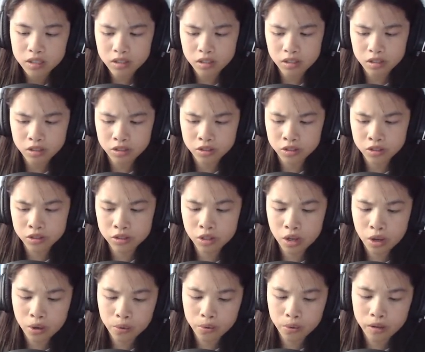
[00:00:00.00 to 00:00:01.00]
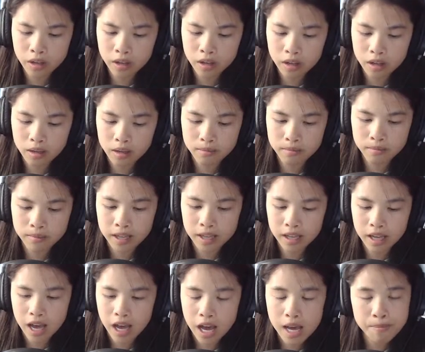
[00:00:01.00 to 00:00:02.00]
So
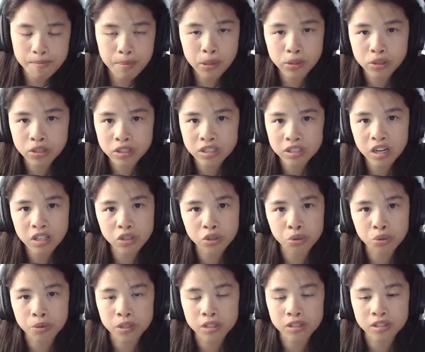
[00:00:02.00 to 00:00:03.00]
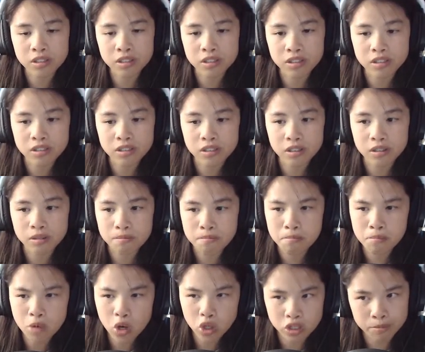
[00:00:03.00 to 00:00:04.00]
I posted on Twitter
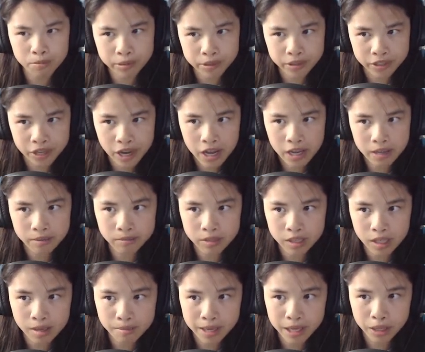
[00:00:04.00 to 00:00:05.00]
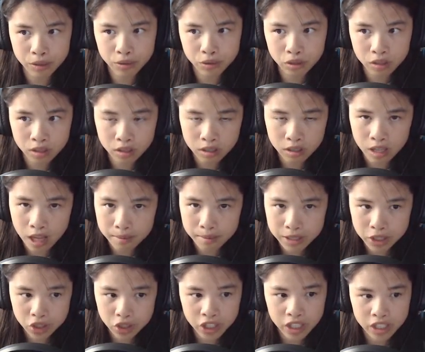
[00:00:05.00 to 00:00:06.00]
multiple times about
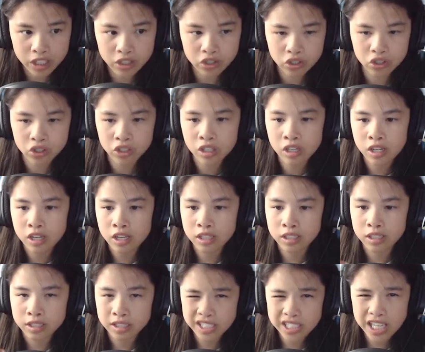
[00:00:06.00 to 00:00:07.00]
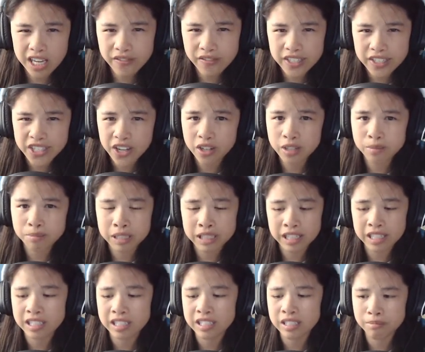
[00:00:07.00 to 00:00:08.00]
climate change, saving our
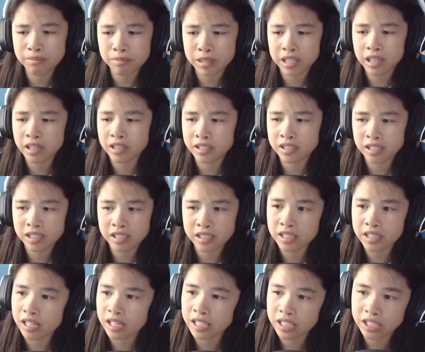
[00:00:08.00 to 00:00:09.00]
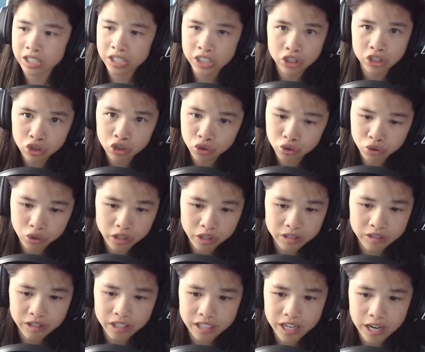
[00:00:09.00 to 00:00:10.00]
planet because it is getting destroyed
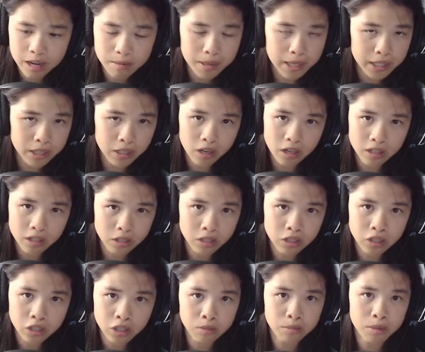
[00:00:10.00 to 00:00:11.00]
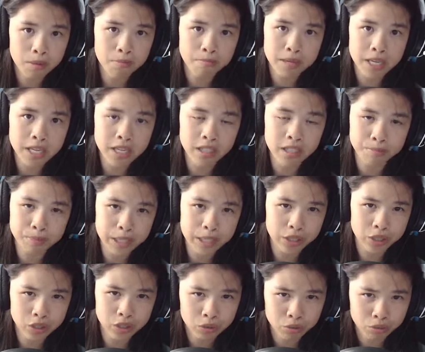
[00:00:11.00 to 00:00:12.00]
right now by us human beings being
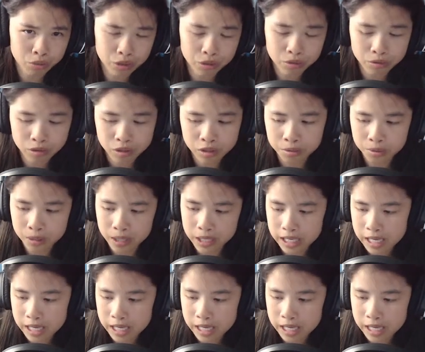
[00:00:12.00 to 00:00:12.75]
so rude to it.